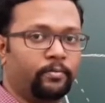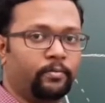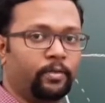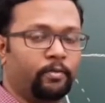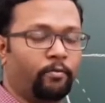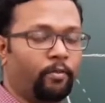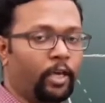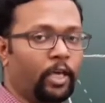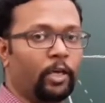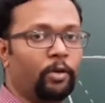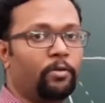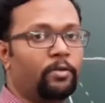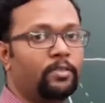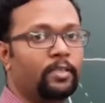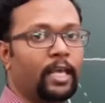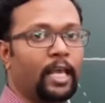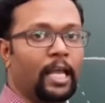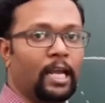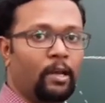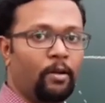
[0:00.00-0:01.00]
We use
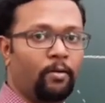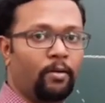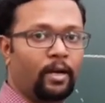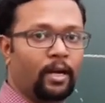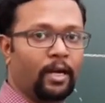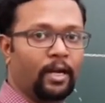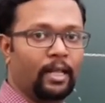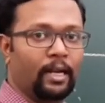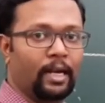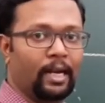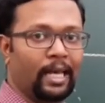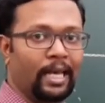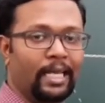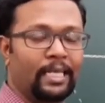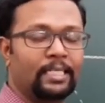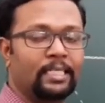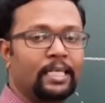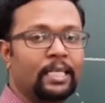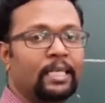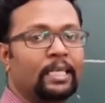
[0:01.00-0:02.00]
yellow color
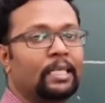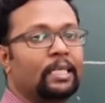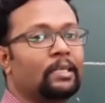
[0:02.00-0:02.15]
light,